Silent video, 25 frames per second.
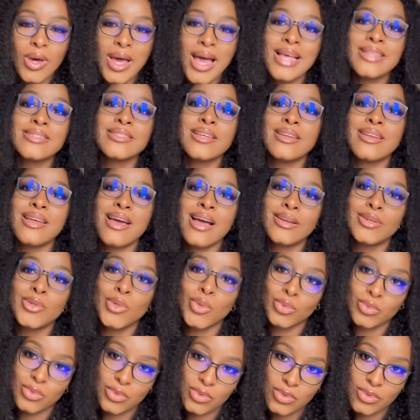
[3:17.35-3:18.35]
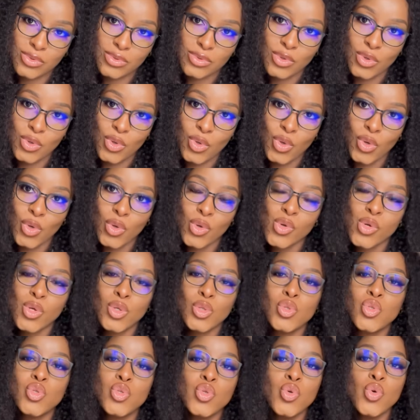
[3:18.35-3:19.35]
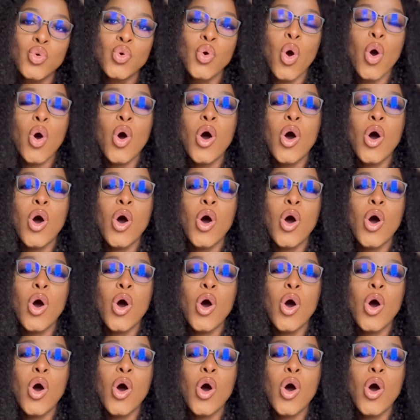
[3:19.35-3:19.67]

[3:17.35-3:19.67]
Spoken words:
as an adult to